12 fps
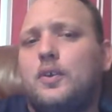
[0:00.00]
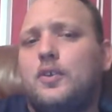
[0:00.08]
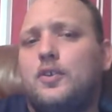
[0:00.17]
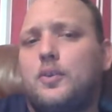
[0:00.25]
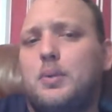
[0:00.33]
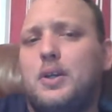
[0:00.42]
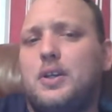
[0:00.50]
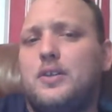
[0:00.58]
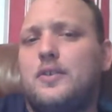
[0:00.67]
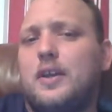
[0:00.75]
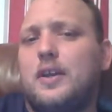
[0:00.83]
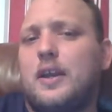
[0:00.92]

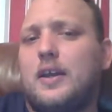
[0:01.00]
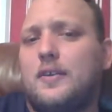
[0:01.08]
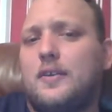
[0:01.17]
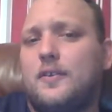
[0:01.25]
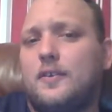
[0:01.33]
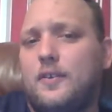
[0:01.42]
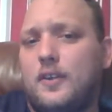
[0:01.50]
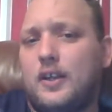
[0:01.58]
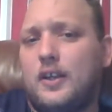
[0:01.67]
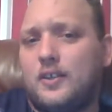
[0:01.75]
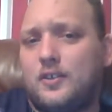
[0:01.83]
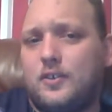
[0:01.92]
opinions, and
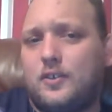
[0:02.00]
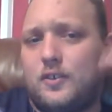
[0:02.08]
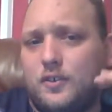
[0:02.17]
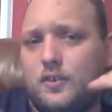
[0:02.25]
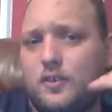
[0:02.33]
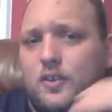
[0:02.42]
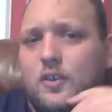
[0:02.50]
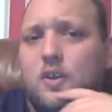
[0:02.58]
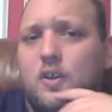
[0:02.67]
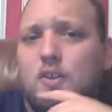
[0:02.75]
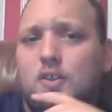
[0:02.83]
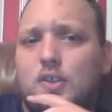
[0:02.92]
next
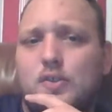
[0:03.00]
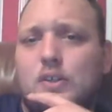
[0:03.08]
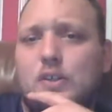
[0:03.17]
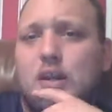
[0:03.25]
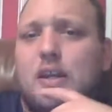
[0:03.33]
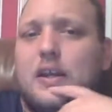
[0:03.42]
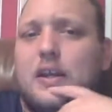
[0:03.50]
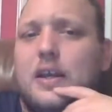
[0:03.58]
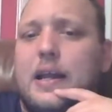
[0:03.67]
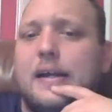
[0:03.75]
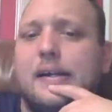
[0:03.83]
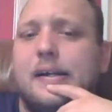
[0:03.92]
Tuesday
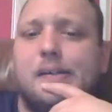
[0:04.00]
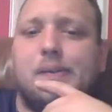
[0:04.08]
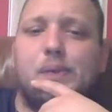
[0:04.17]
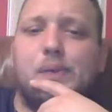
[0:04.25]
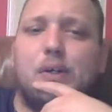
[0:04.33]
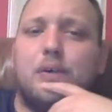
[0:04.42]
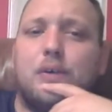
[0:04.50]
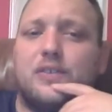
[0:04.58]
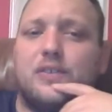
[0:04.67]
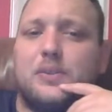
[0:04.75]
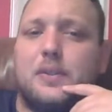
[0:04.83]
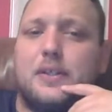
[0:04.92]
we'll go over
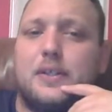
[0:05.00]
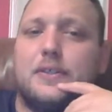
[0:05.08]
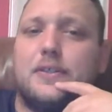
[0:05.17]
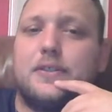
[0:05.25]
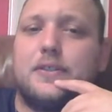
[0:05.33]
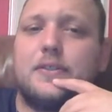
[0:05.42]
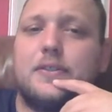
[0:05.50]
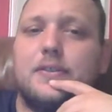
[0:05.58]
some of those.